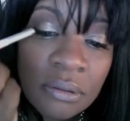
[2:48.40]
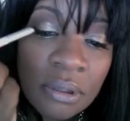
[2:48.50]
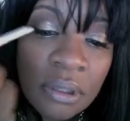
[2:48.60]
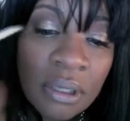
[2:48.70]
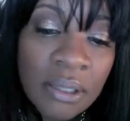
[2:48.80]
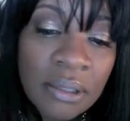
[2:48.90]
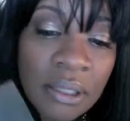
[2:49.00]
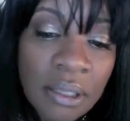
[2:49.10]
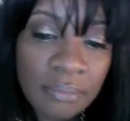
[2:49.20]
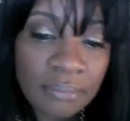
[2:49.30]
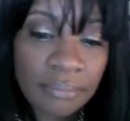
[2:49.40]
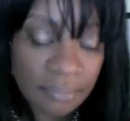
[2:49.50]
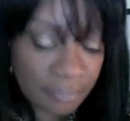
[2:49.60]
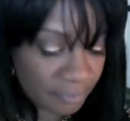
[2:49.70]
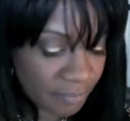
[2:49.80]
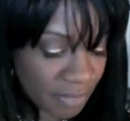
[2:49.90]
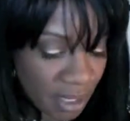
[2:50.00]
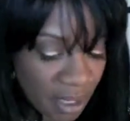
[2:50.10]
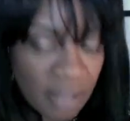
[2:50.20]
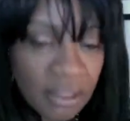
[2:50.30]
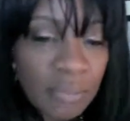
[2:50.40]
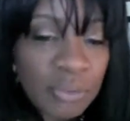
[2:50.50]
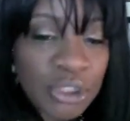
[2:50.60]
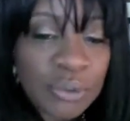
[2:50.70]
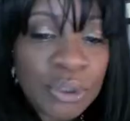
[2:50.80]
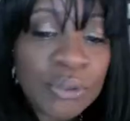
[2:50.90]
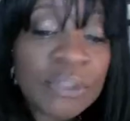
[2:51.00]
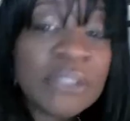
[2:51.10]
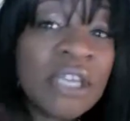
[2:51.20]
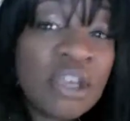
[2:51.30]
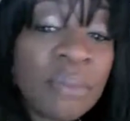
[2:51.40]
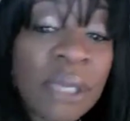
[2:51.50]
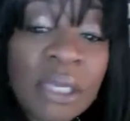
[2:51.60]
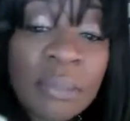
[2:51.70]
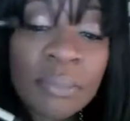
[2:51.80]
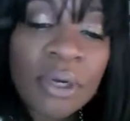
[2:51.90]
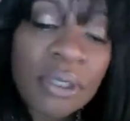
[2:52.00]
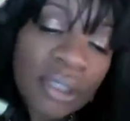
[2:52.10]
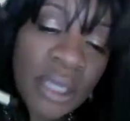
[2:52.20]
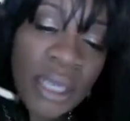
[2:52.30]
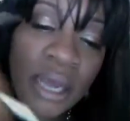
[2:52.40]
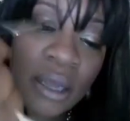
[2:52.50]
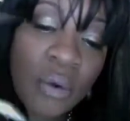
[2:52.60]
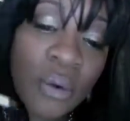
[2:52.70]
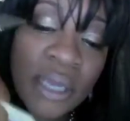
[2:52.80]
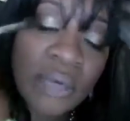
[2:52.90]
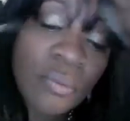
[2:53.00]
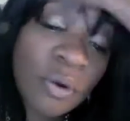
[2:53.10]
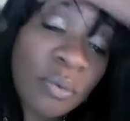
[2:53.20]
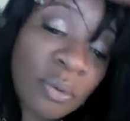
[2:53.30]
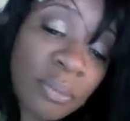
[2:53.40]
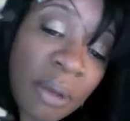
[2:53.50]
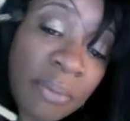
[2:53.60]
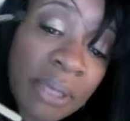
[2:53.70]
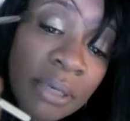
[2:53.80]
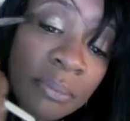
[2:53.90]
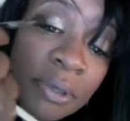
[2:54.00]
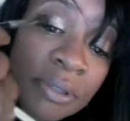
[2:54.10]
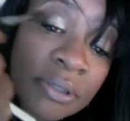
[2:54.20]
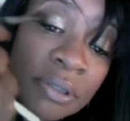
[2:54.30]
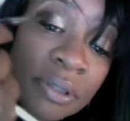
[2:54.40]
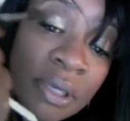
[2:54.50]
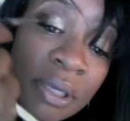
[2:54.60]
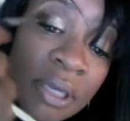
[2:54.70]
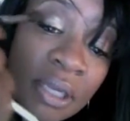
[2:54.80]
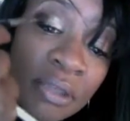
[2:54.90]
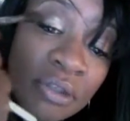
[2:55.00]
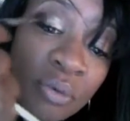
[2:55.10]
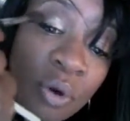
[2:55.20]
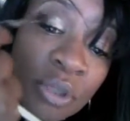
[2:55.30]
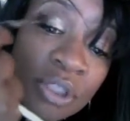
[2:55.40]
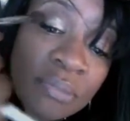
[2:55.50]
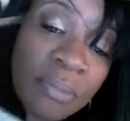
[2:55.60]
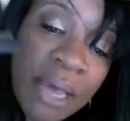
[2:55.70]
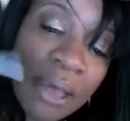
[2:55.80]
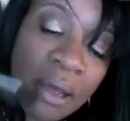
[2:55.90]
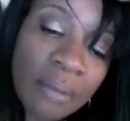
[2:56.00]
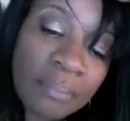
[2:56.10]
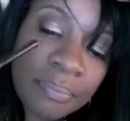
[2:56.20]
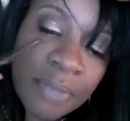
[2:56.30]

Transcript: okay, like that. And then what you do is take your blending brush, and I go inward with my blending brush in towards my um,